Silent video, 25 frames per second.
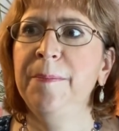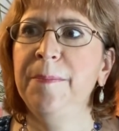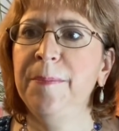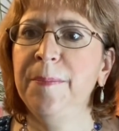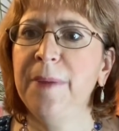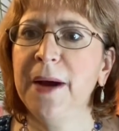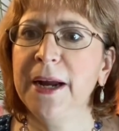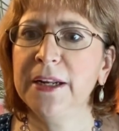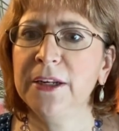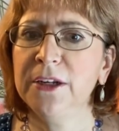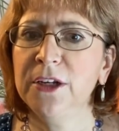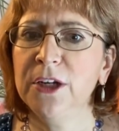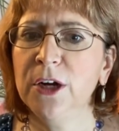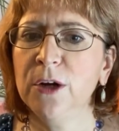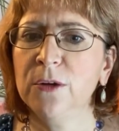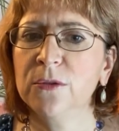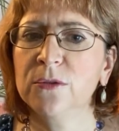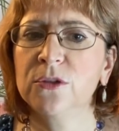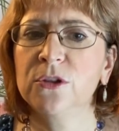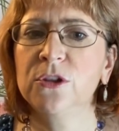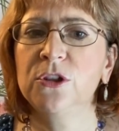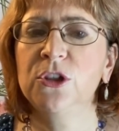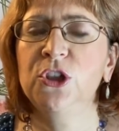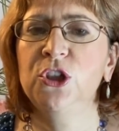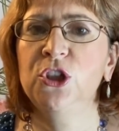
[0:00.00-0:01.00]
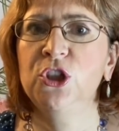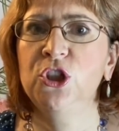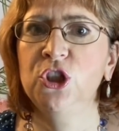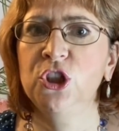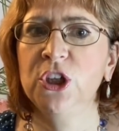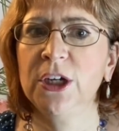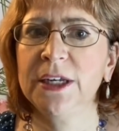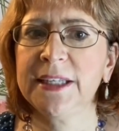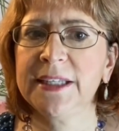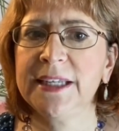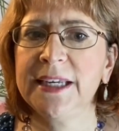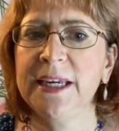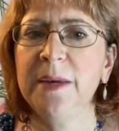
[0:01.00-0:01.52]
but,
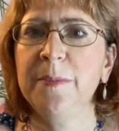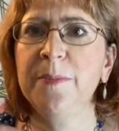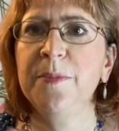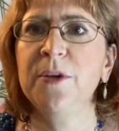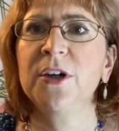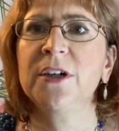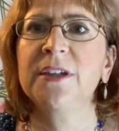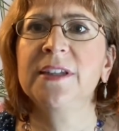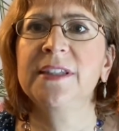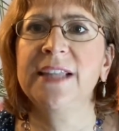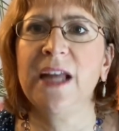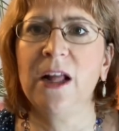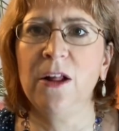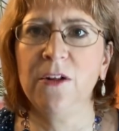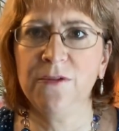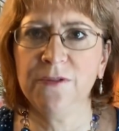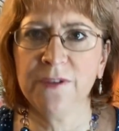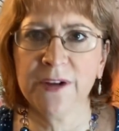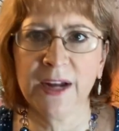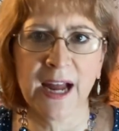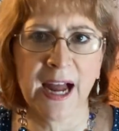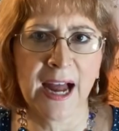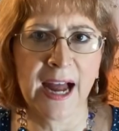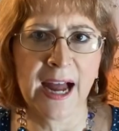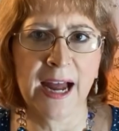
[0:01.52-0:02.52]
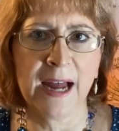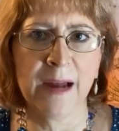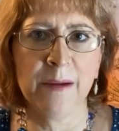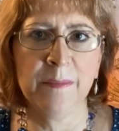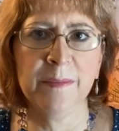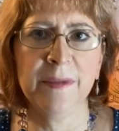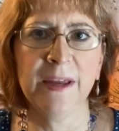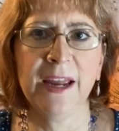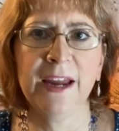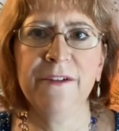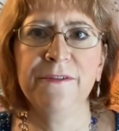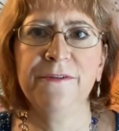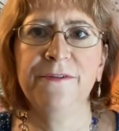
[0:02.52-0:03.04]
just keep yourself calm
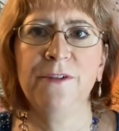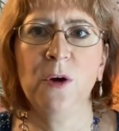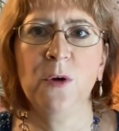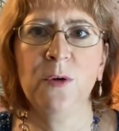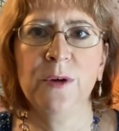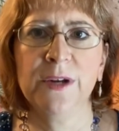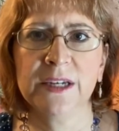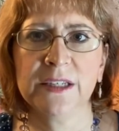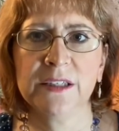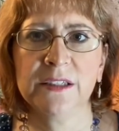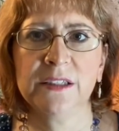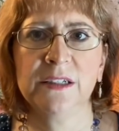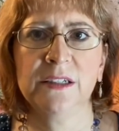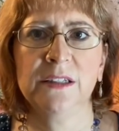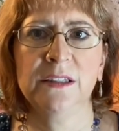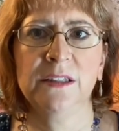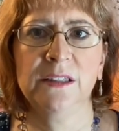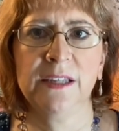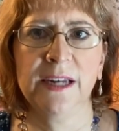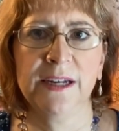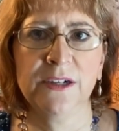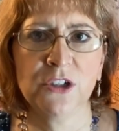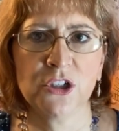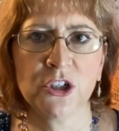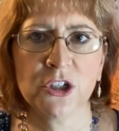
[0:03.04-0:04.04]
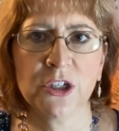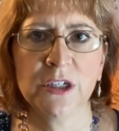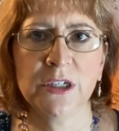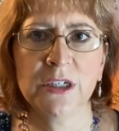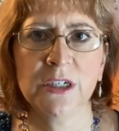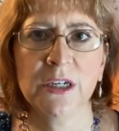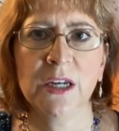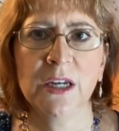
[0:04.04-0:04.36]
and focused and centered.